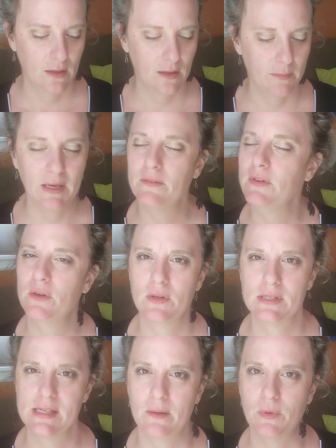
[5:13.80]
Let me give you an
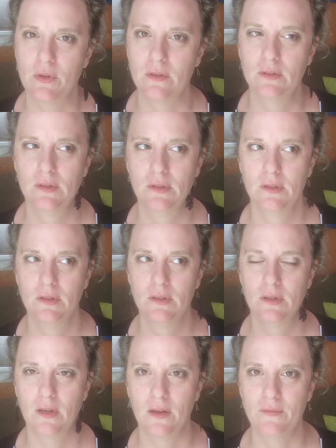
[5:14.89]
example
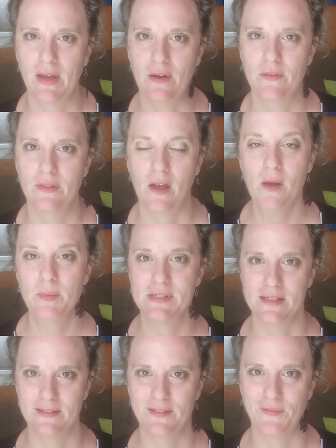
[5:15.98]
of how the
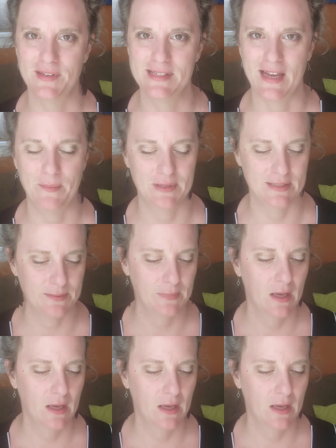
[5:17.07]
opposite of this happened.